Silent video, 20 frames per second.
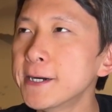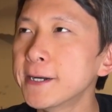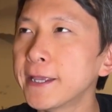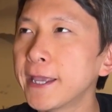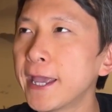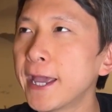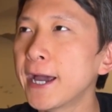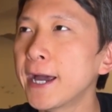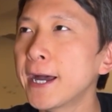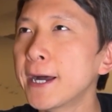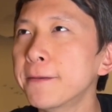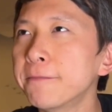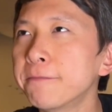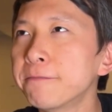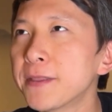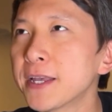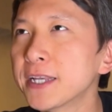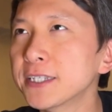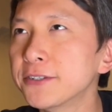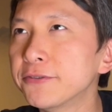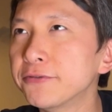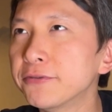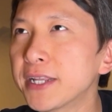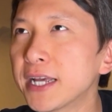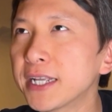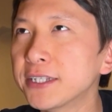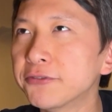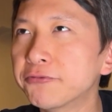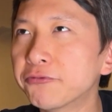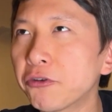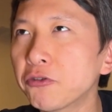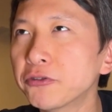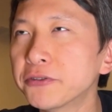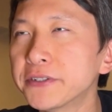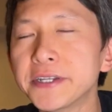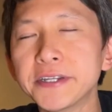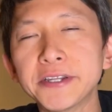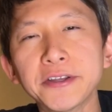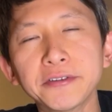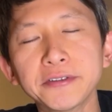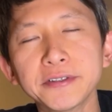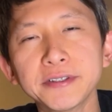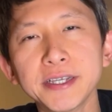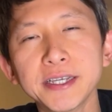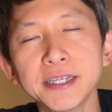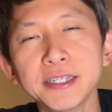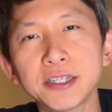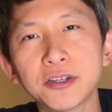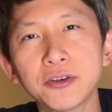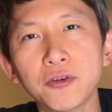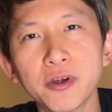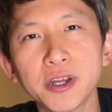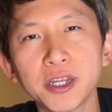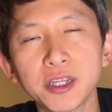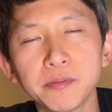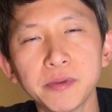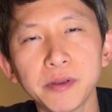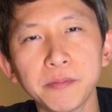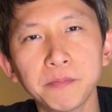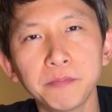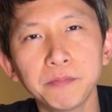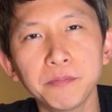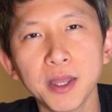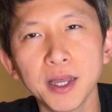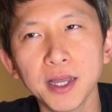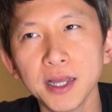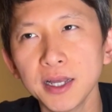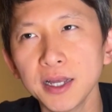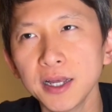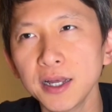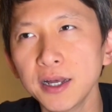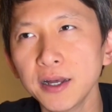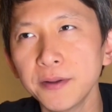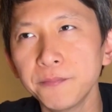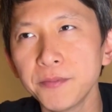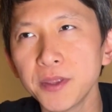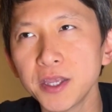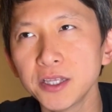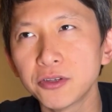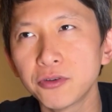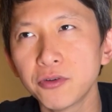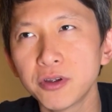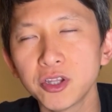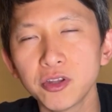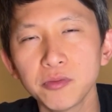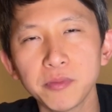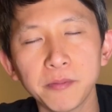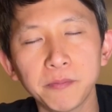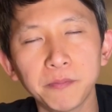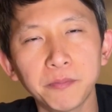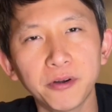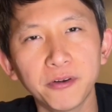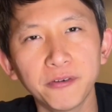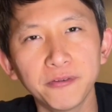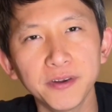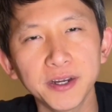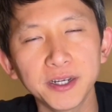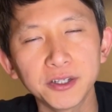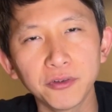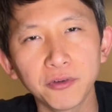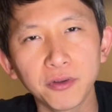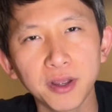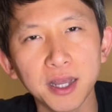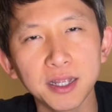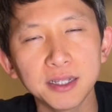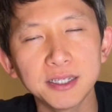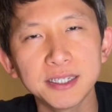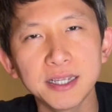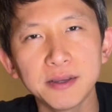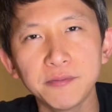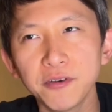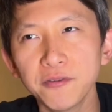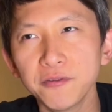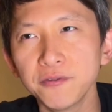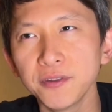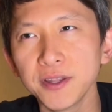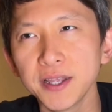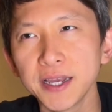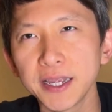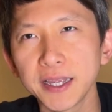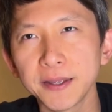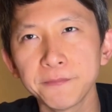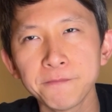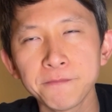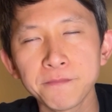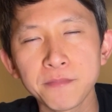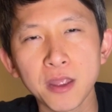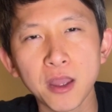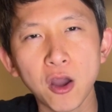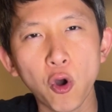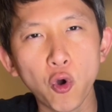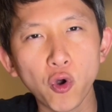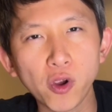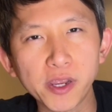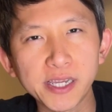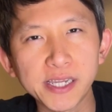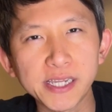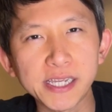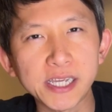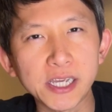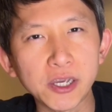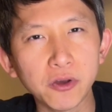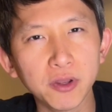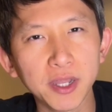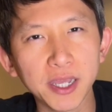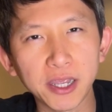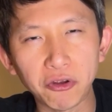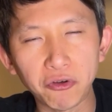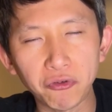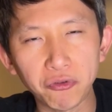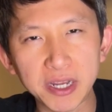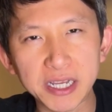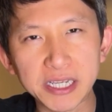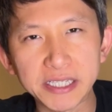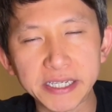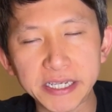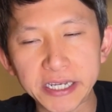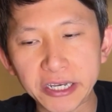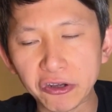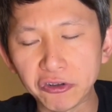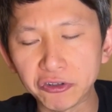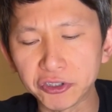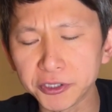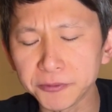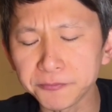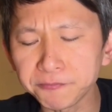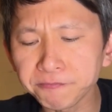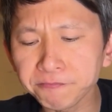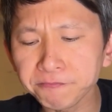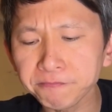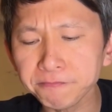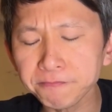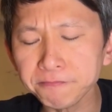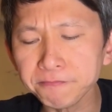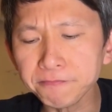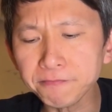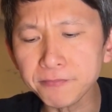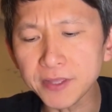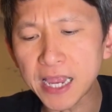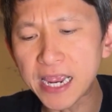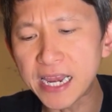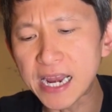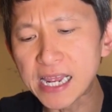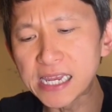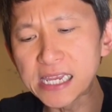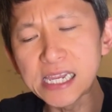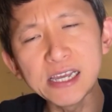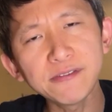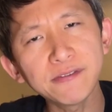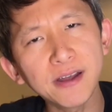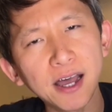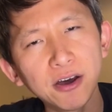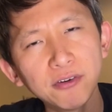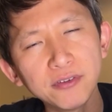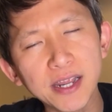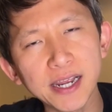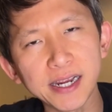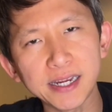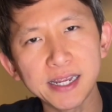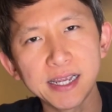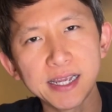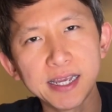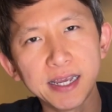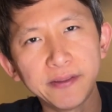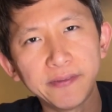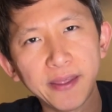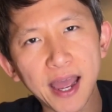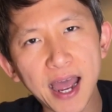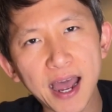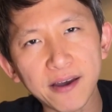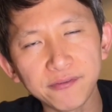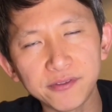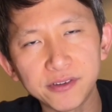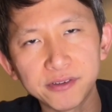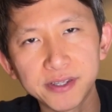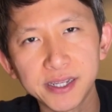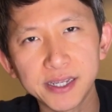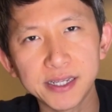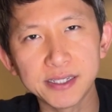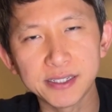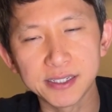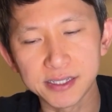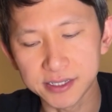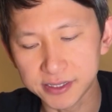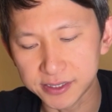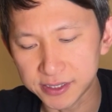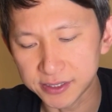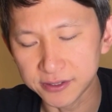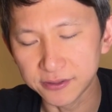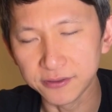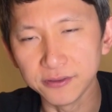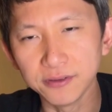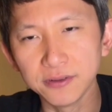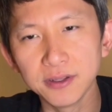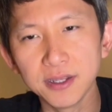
Yeah, that's roasting note. It's going to be perfect to cut some of like oily or like greasy notes. And I love how like the aftertaste is still